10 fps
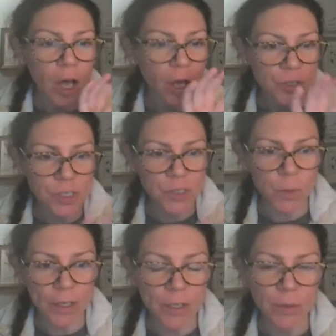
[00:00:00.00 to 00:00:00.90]
I'll just
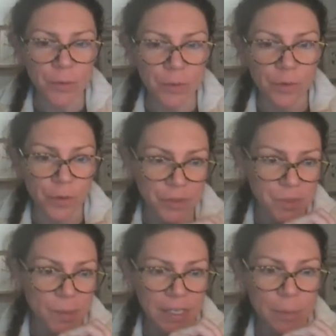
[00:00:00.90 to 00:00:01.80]
walk you through the first
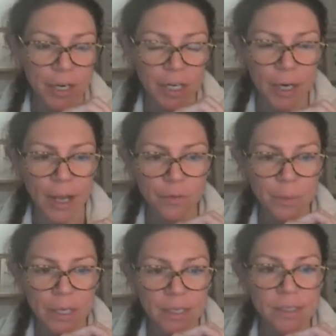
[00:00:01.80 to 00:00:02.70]
body paragraph
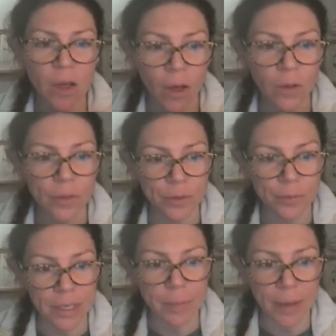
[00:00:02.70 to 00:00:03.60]
because all
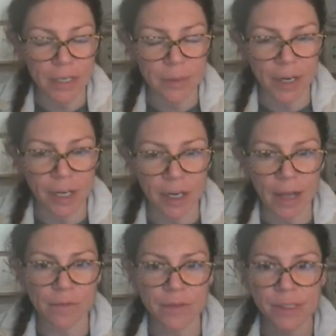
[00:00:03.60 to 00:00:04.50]
three body
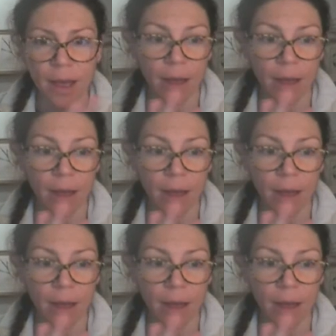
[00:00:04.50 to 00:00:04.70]
paragraphs